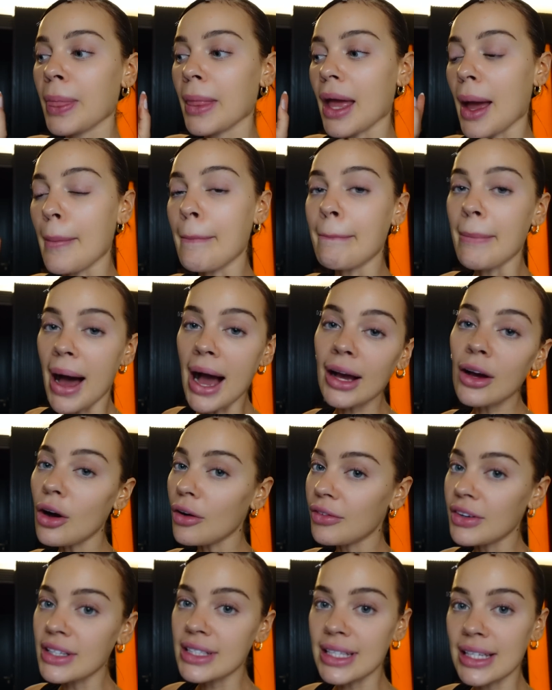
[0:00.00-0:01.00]
And Mac
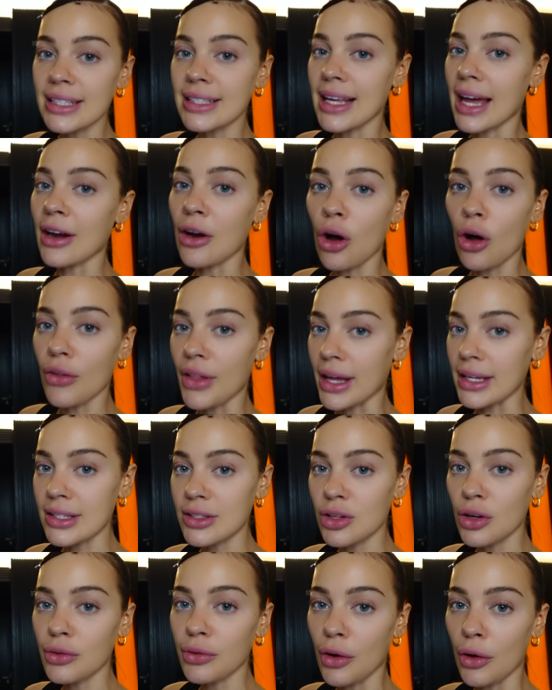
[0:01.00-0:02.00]
obviously sent all that
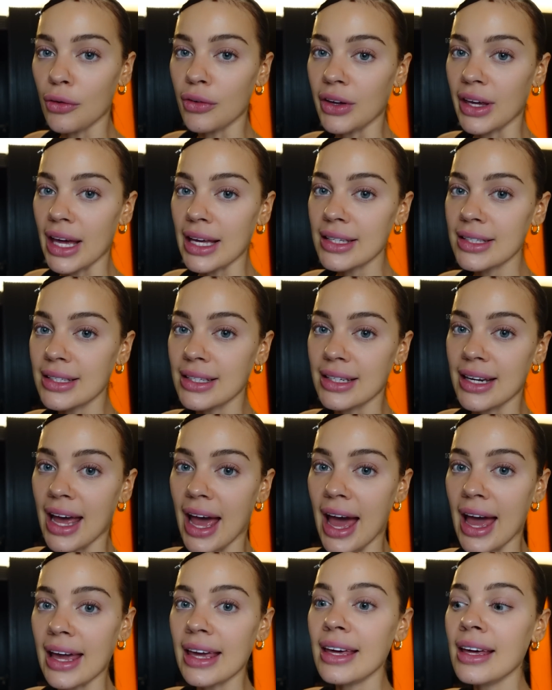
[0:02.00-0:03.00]
stuff over
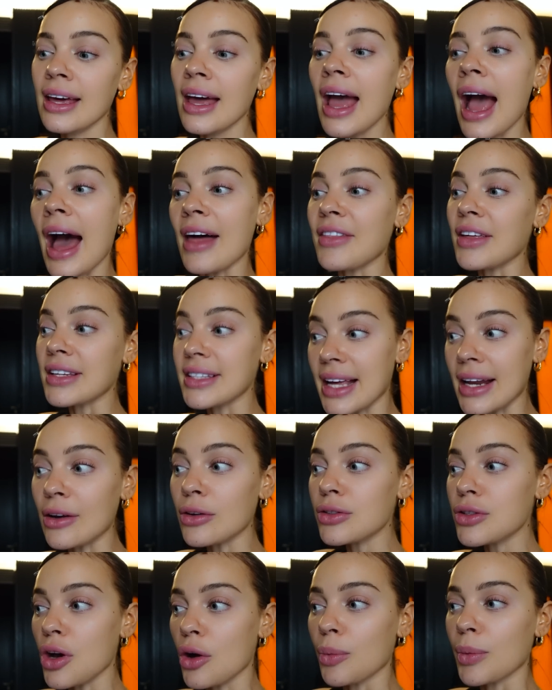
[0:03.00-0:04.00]
yesterday, and they sent
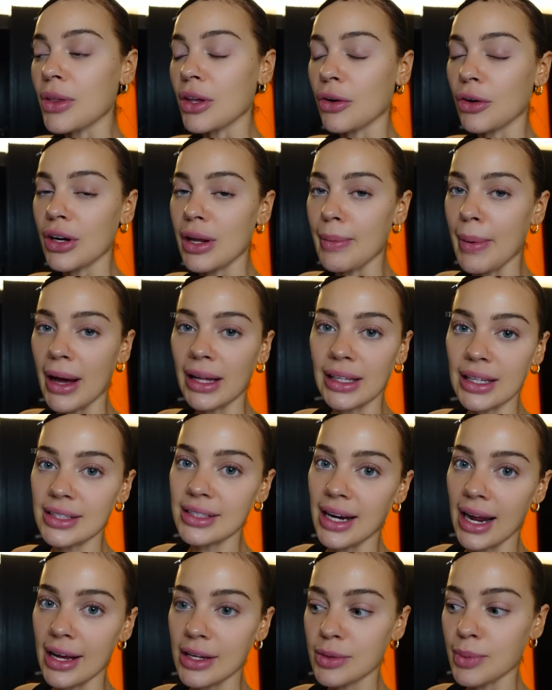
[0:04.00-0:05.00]
us home with a goodie bag
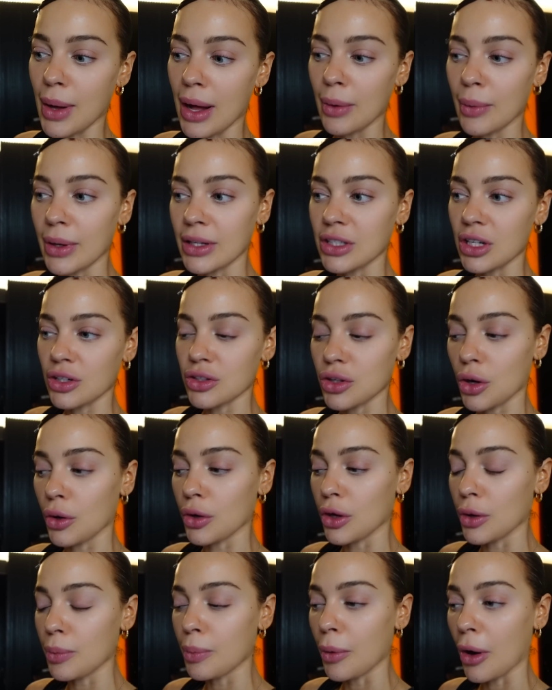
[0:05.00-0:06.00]
last night as well, which I'll show
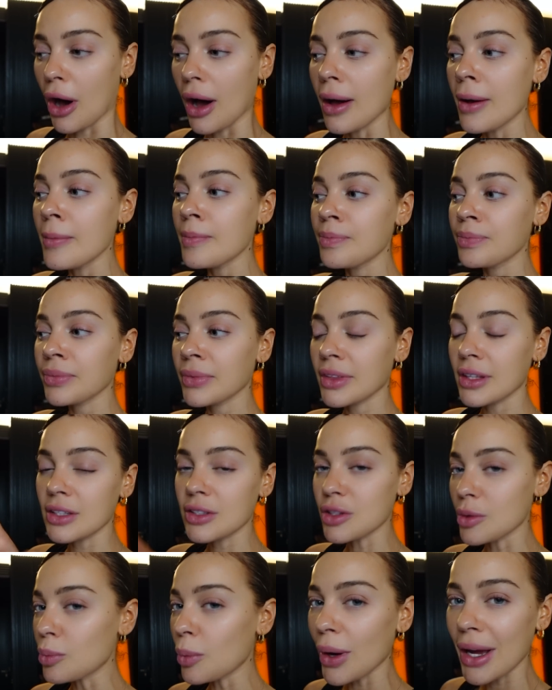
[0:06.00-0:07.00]
you. But there's
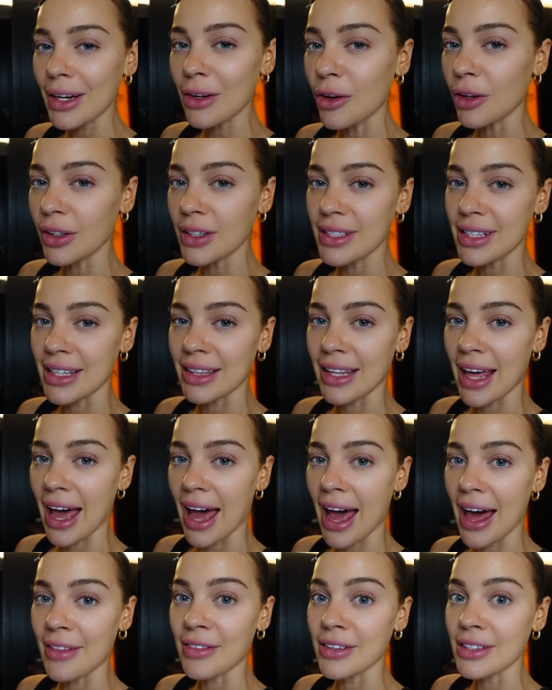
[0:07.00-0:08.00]
some weird colours in
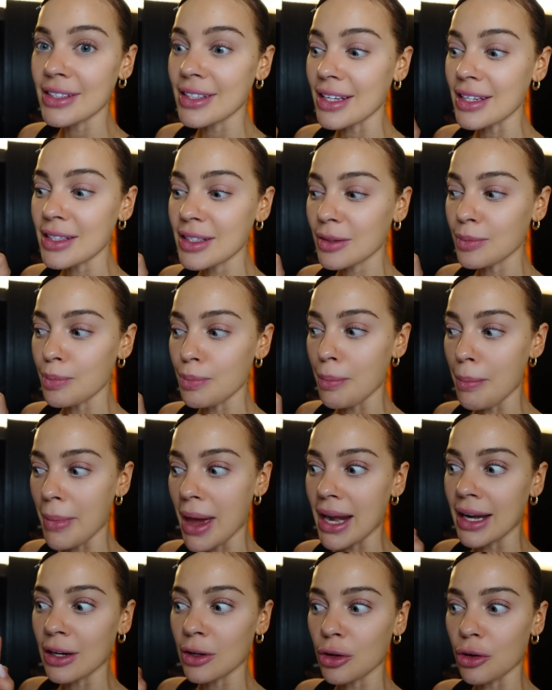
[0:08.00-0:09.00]
there, and there's this
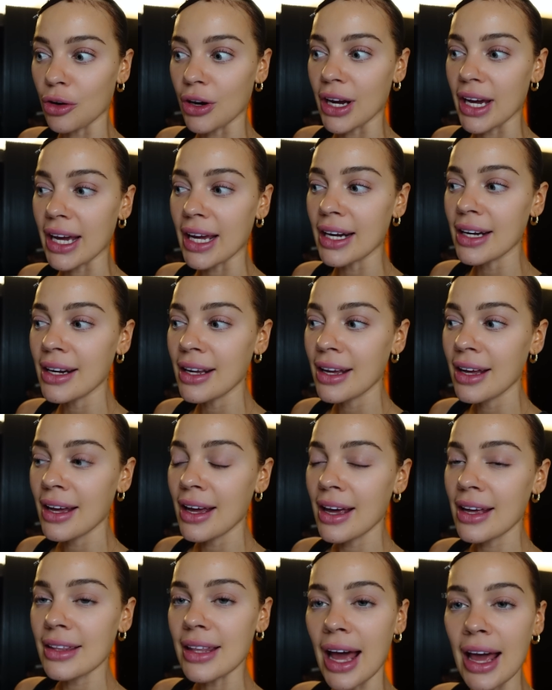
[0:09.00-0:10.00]
mint green
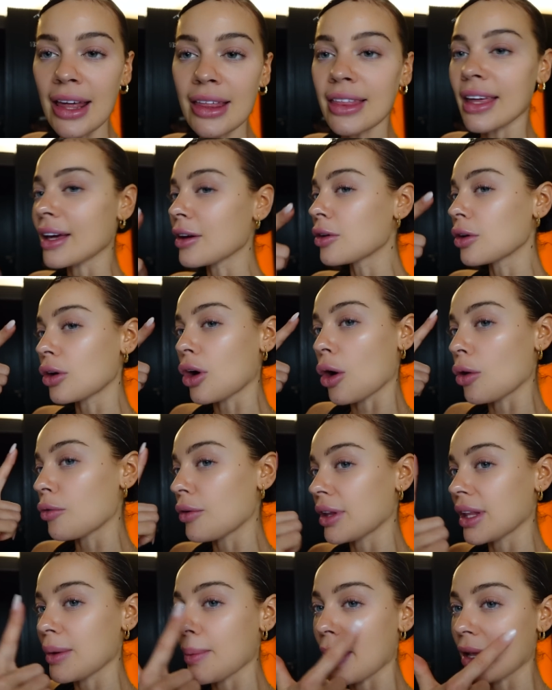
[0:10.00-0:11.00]
that I think could go
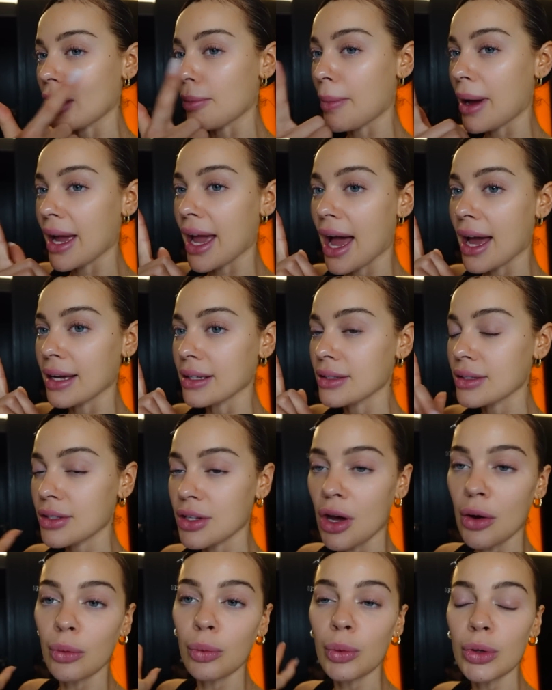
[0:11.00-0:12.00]
really well on my eyes.
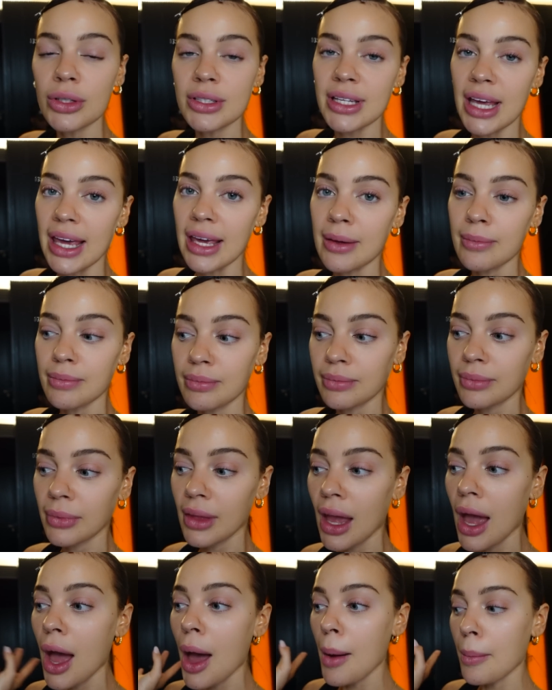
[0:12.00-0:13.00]
So we'll see.
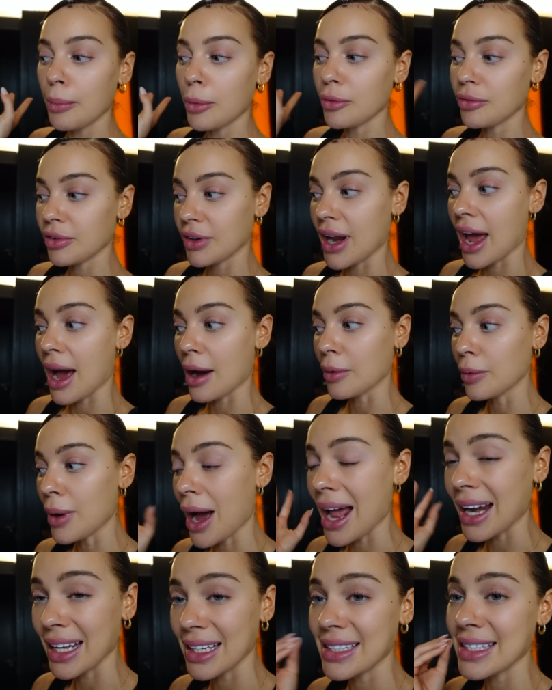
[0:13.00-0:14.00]
But for now,
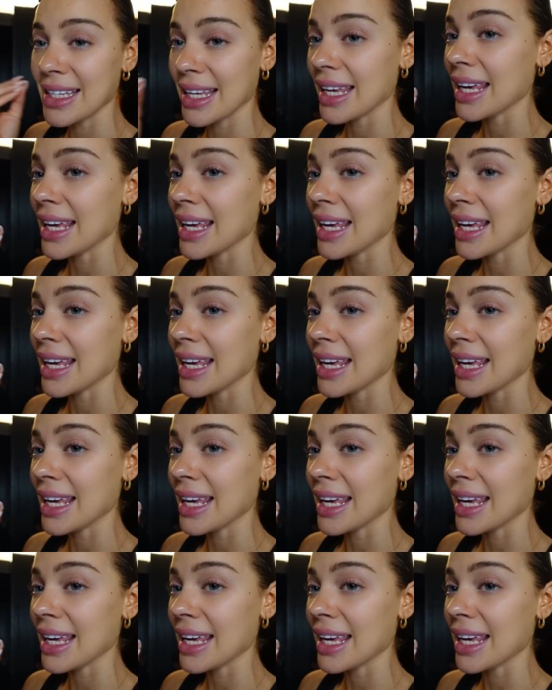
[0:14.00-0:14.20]
I need to